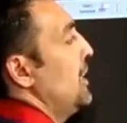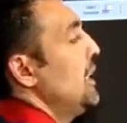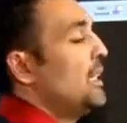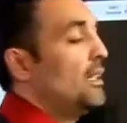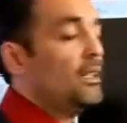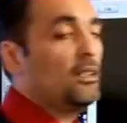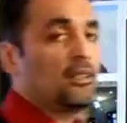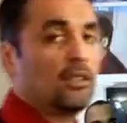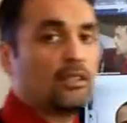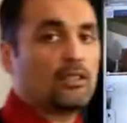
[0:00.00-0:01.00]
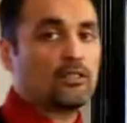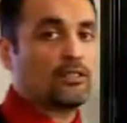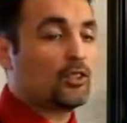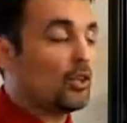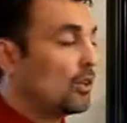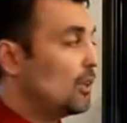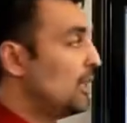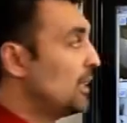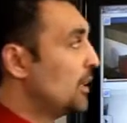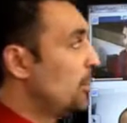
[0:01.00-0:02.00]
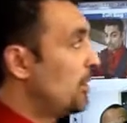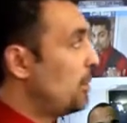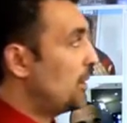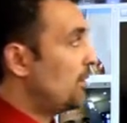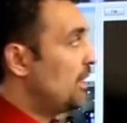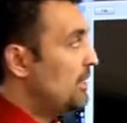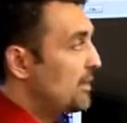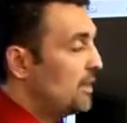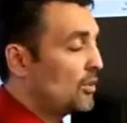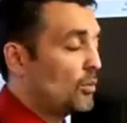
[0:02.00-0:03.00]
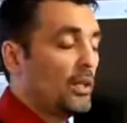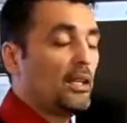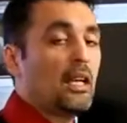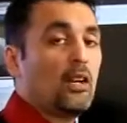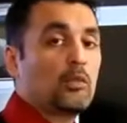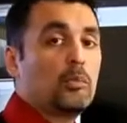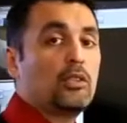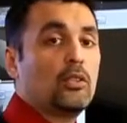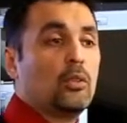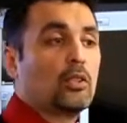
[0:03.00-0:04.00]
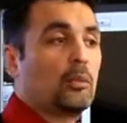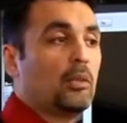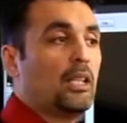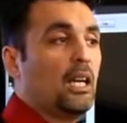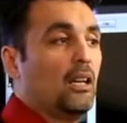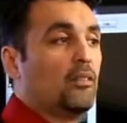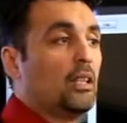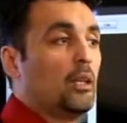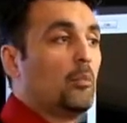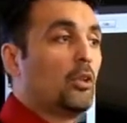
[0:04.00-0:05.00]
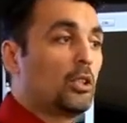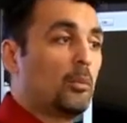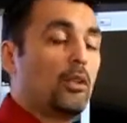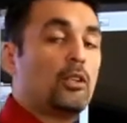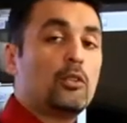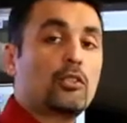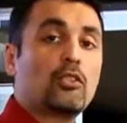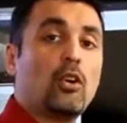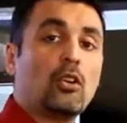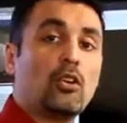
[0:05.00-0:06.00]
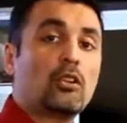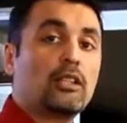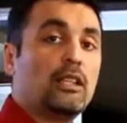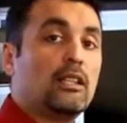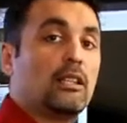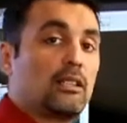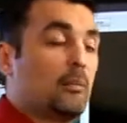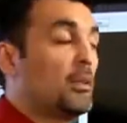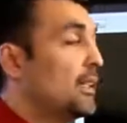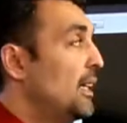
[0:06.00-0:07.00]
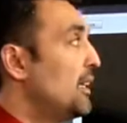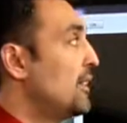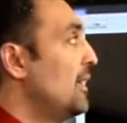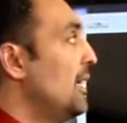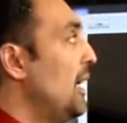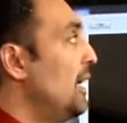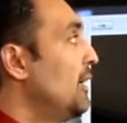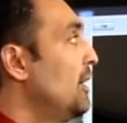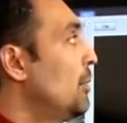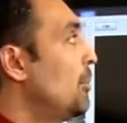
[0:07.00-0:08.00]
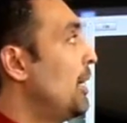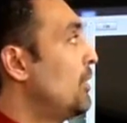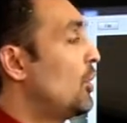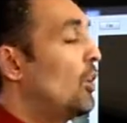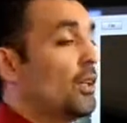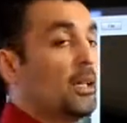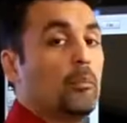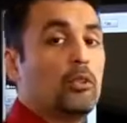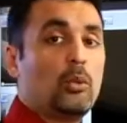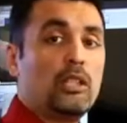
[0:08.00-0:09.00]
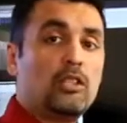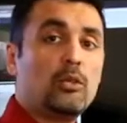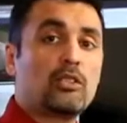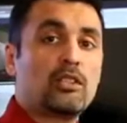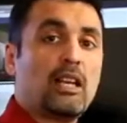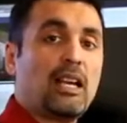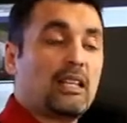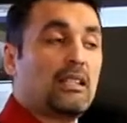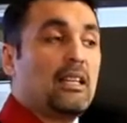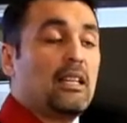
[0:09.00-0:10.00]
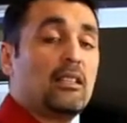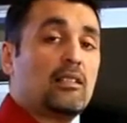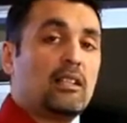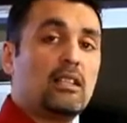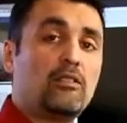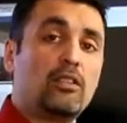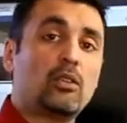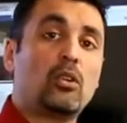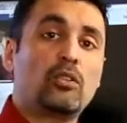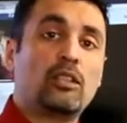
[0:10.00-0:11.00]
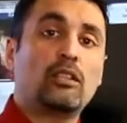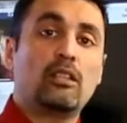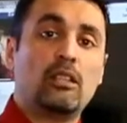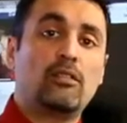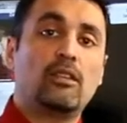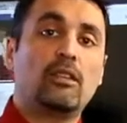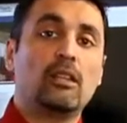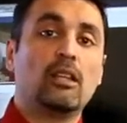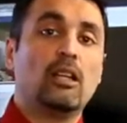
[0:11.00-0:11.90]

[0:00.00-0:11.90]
T stands for toggle. The beauty about the VCC software, it allows me to ultimately have multiple users all logged in simultaneously, and by toggling between users I can then send different content to different